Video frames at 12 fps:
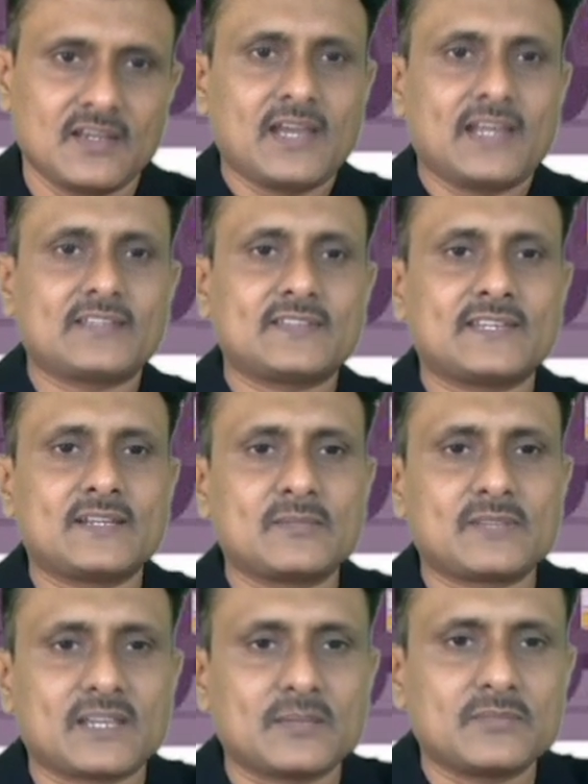At the same
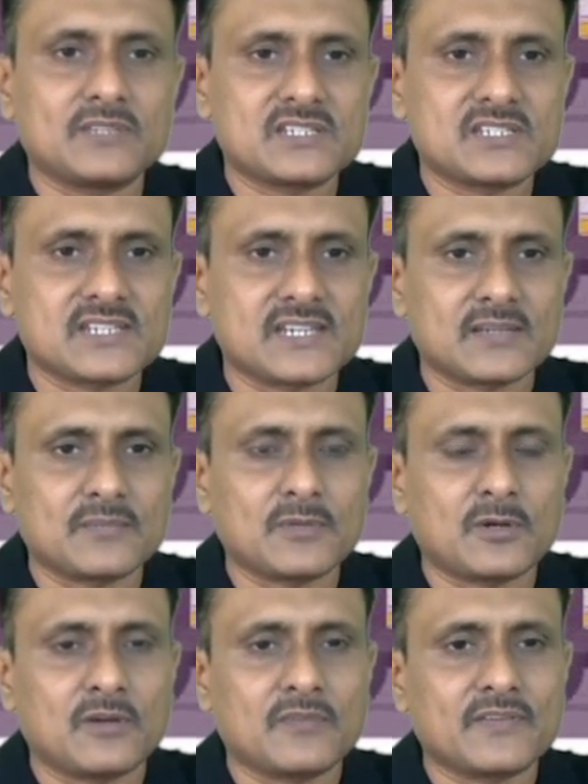time, the shape
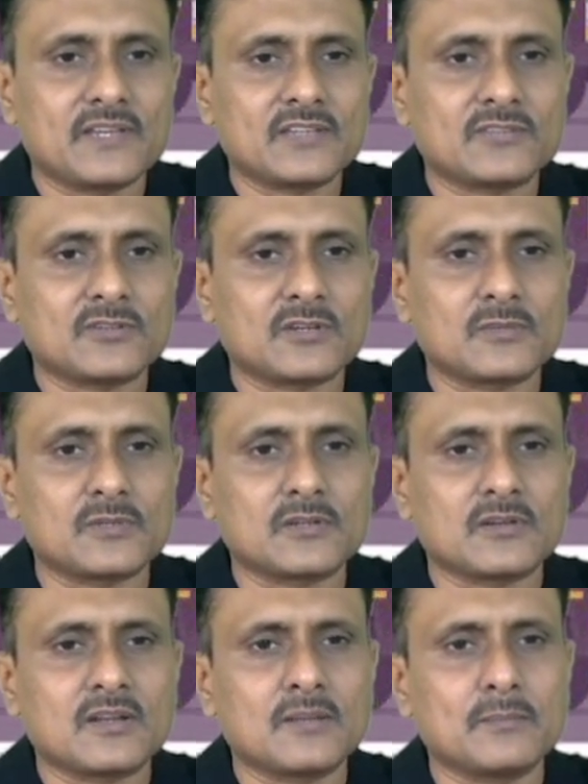of s
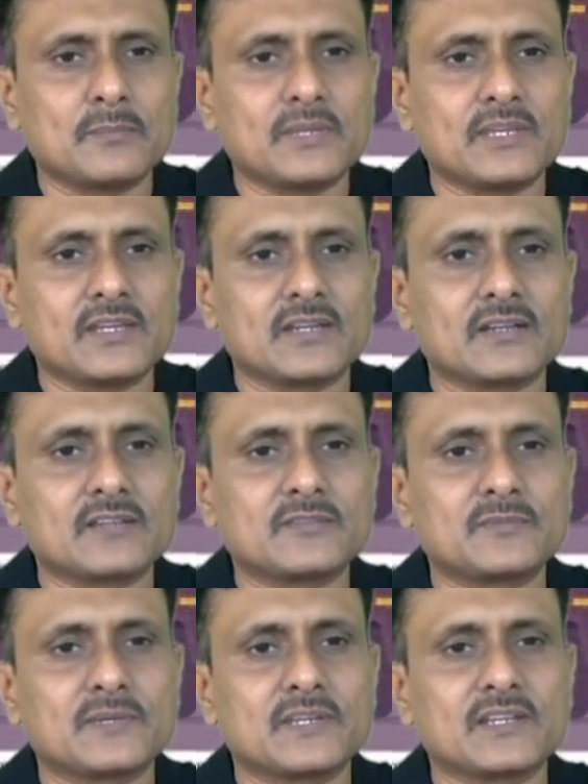orbital being
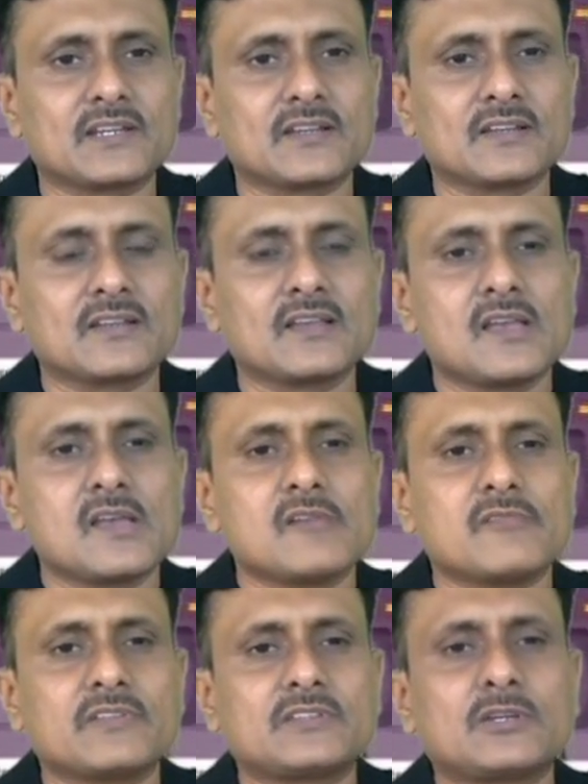spherical
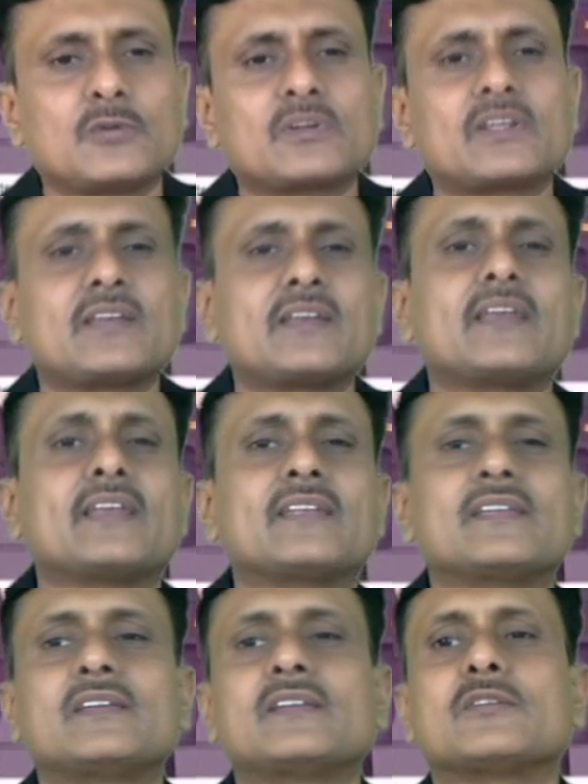without
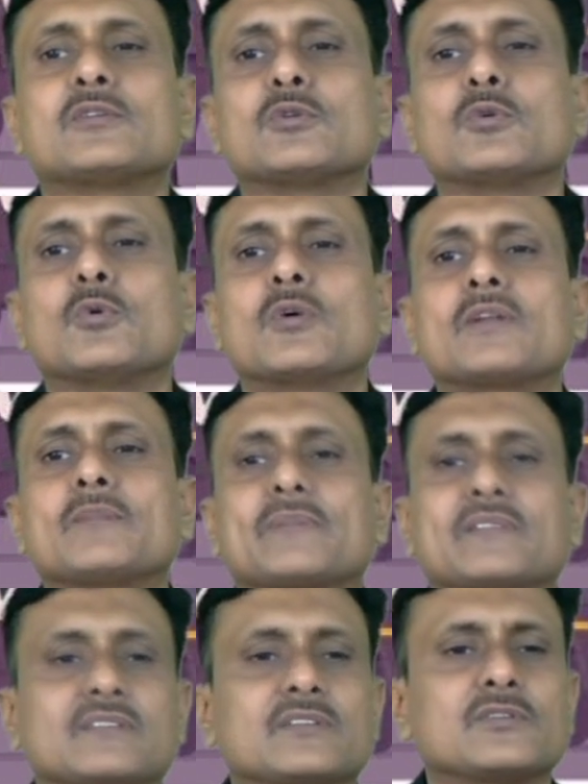any node
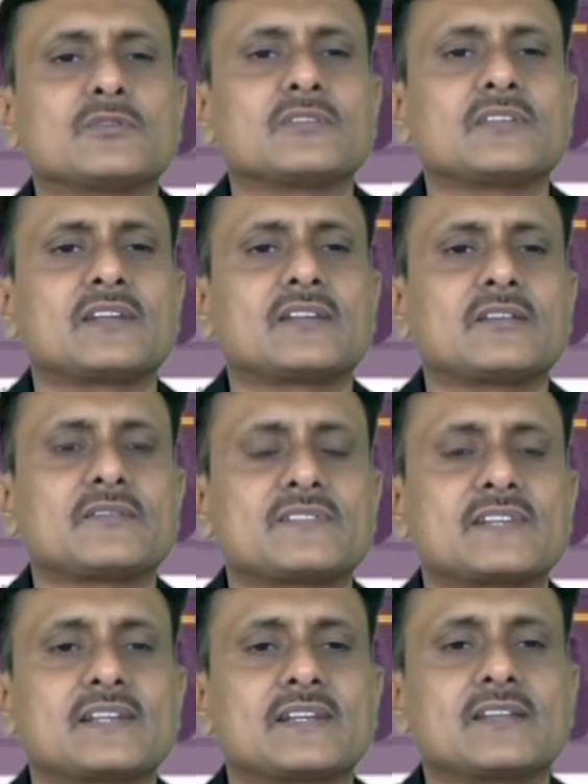present, you know that you have
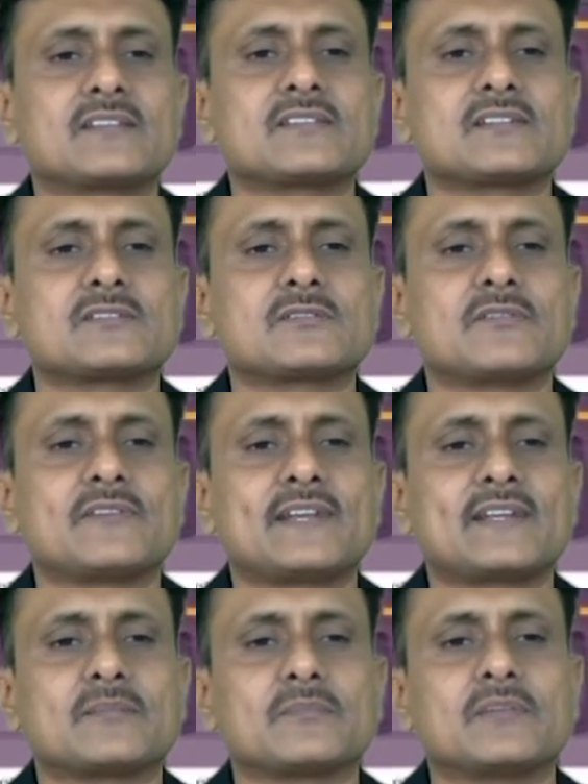studied in structure of
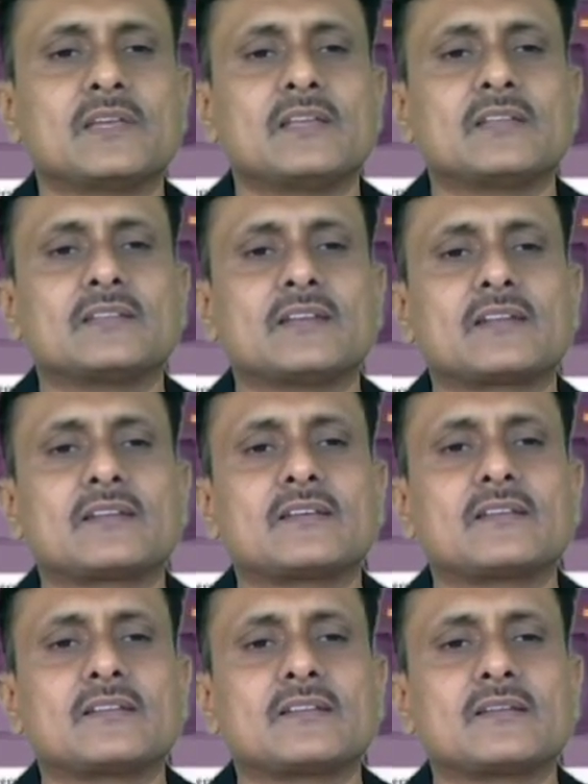atom that
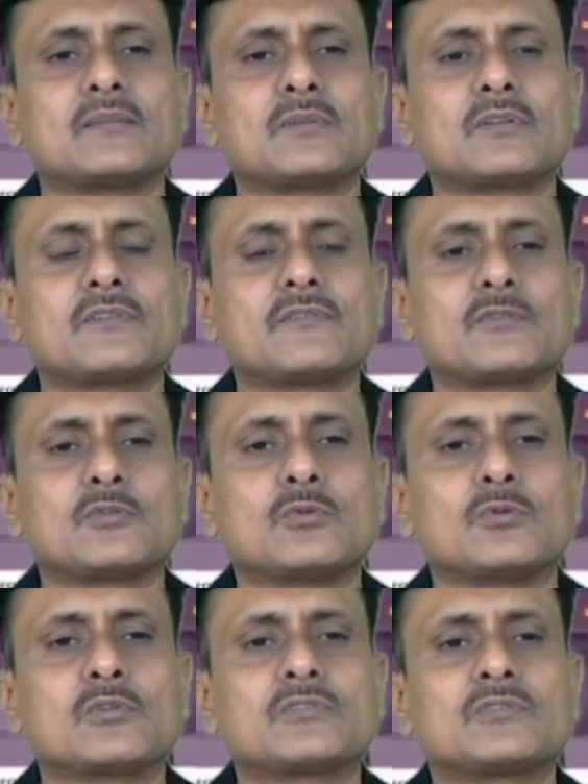number of
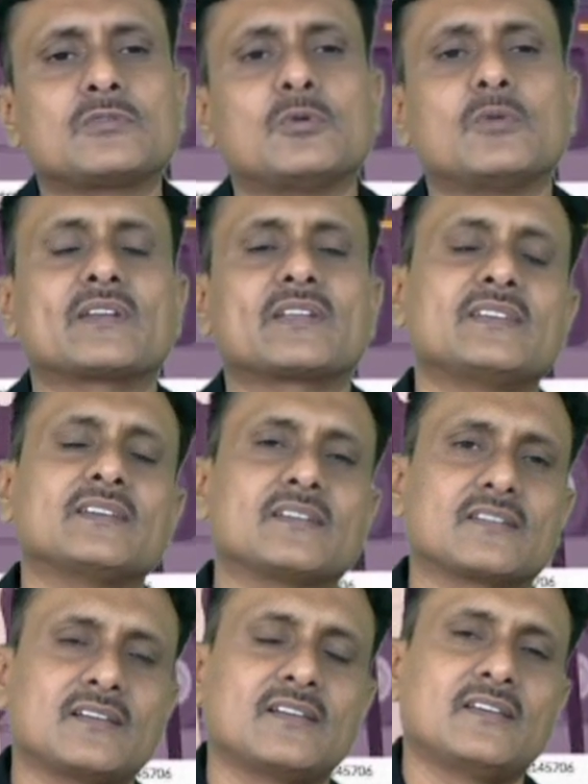nodes over here
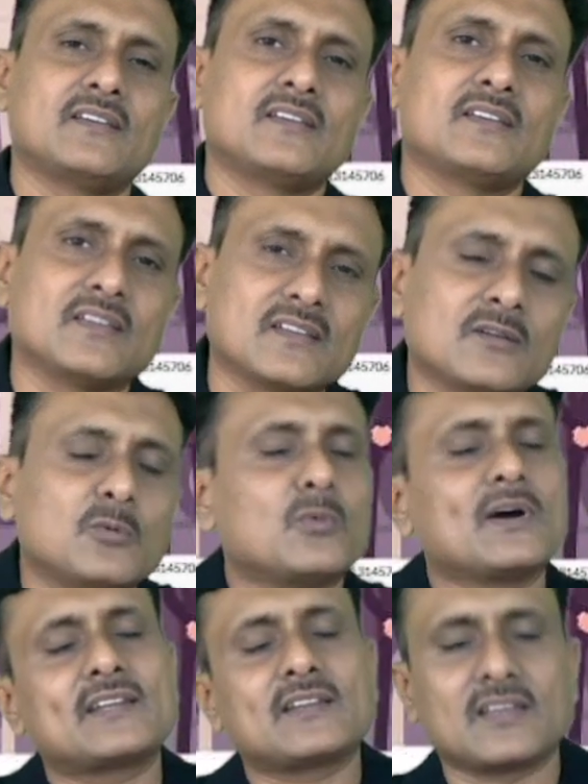in
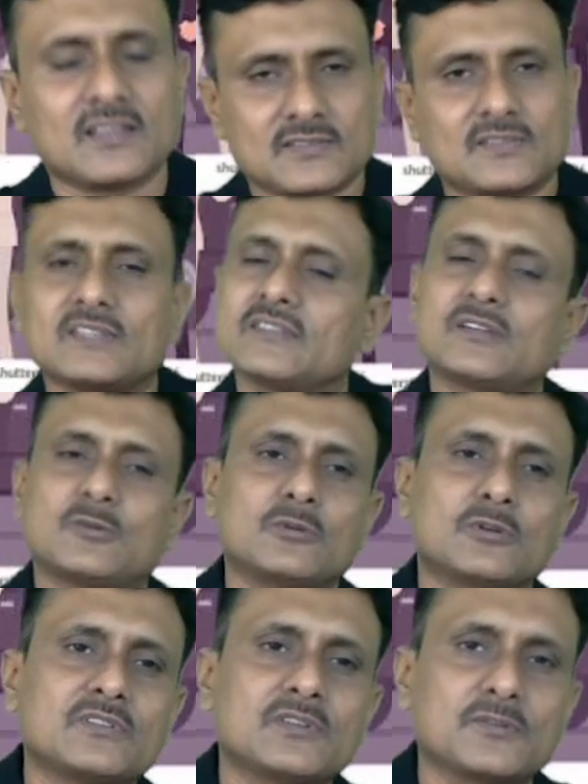1s is equal
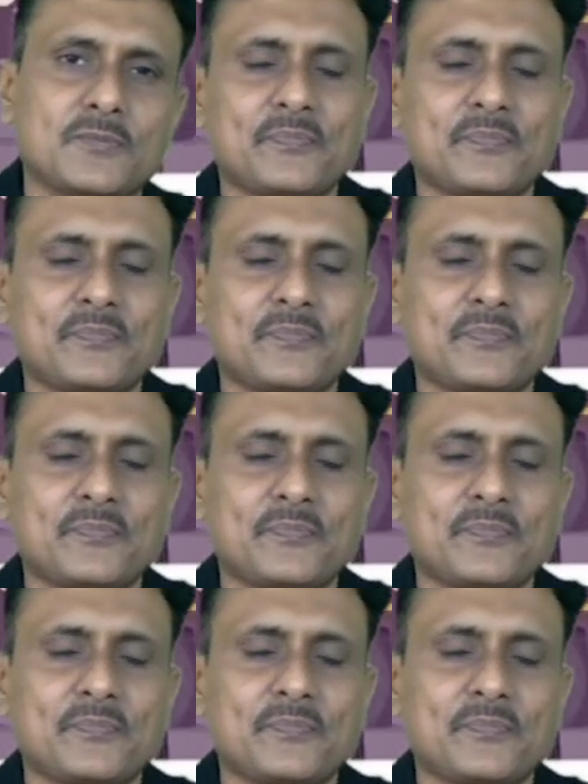to 0.